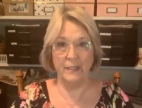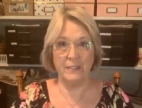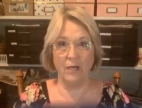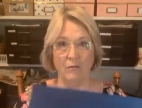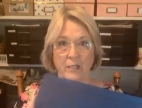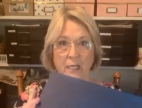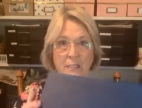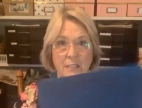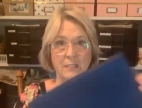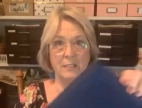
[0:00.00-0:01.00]
That's all it
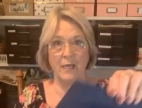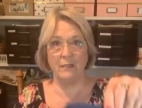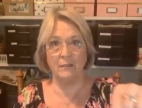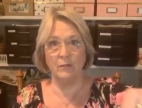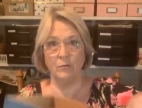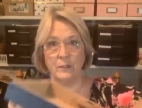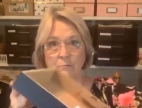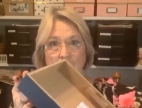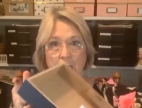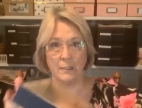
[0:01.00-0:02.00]
is that little
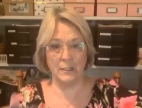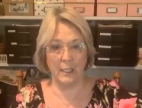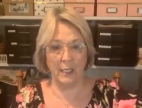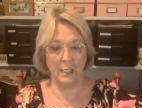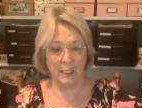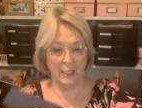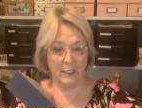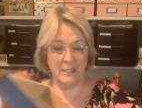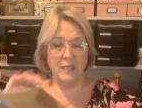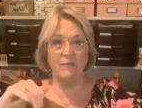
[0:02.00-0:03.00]
wooden box thing.
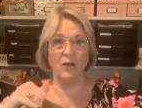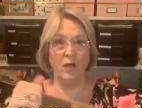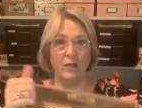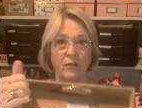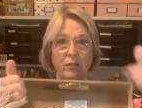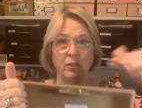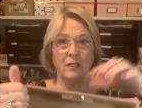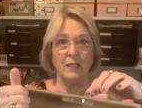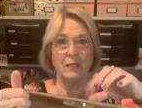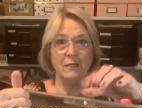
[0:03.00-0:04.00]
It's even got a
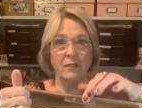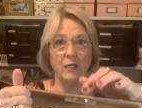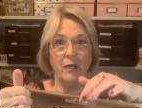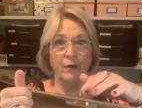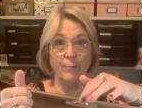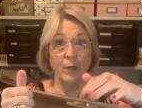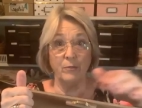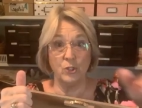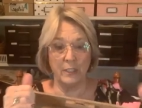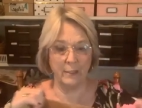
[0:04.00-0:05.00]
hook. You know, I
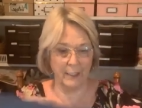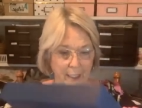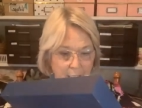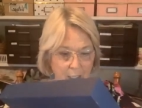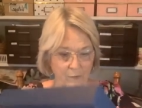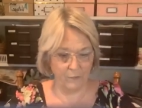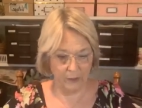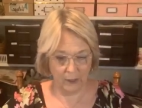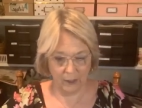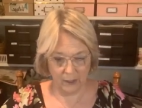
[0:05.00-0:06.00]
probably should take that
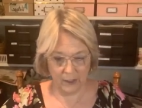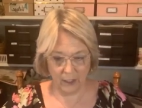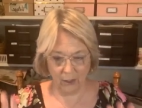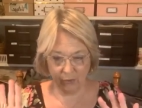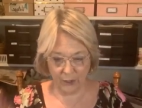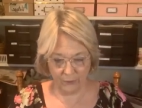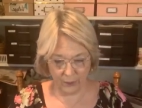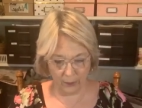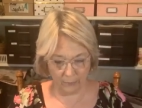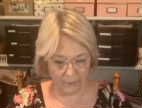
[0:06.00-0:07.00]
off.
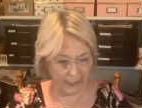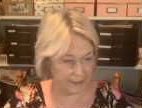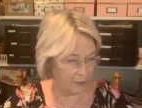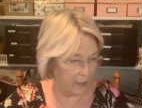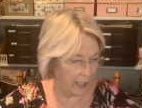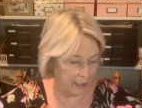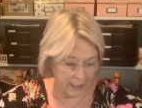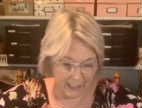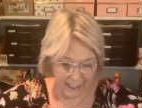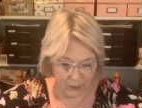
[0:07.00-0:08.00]
Sawtooth hook, but that's
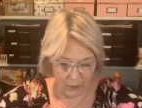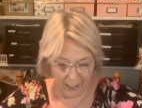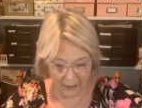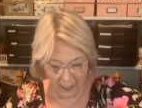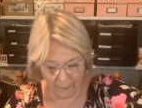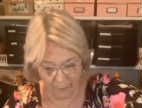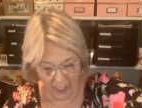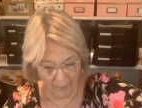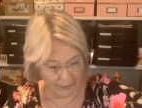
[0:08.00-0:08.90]
okay. I tried like